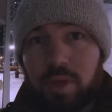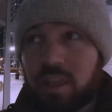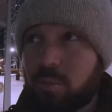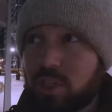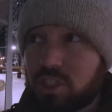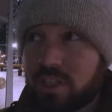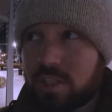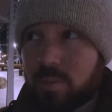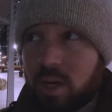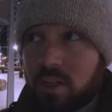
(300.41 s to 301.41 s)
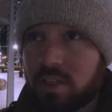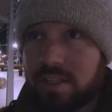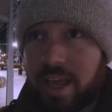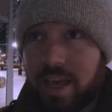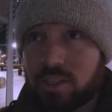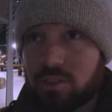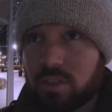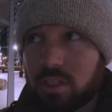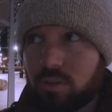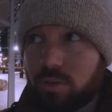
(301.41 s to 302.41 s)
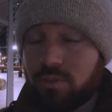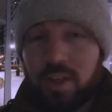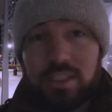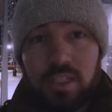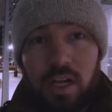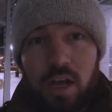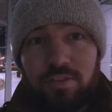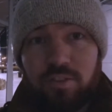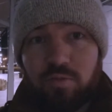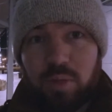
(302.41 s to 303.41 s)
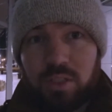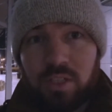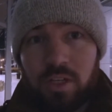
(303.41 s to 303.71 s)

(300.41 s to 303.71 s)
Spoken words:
And the merchandise mart is actually reflecting off of a building